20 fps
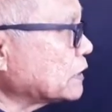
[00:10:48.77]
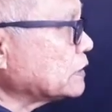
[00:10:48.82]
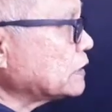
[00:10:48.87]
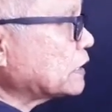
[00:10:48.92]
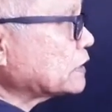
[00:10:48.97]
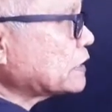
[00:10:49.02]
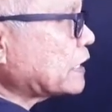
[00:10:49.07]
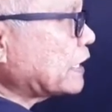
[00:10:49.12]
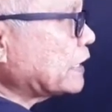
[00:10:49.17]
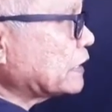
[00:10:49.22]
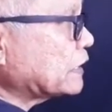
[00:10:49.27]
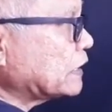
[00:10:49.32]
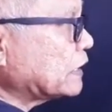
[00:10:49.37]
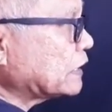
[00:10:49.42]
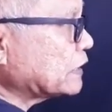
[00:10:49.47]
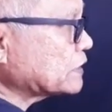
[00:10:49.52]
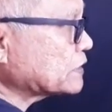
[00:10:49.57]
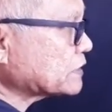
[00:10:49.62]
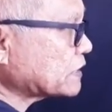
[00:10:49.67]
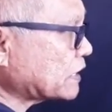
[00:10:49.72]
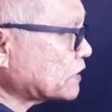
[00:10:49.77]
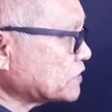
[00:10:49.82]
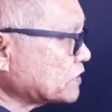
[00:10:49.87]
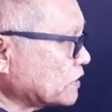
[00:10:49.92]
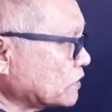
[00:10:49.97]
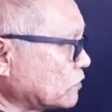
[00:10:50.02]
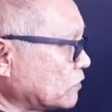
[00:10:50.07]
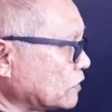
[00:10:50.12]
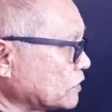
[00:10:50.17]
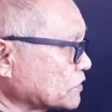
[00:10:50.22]
that angle is
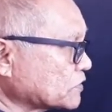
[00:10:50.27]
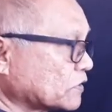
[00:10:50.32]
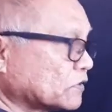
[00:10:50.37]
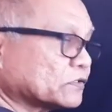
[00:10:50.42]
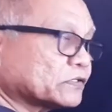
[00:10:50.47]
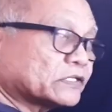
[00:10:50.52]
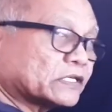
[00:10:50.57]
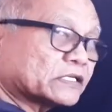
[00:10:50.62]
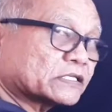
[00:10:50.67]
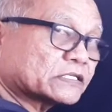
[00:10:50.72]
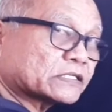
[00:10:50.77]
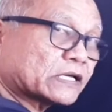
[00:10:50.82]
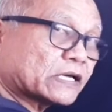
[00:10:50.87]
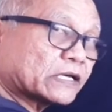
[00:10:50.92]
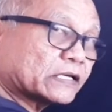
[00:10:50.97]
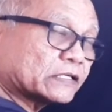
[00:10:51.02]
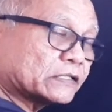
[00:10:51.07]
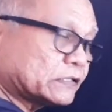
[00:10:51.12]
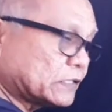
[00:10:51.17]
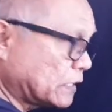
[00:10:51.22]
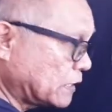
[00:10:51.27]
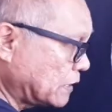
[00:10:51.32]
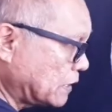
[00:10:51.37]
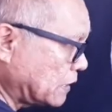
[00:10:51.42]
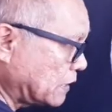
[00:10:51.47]
touching also this side.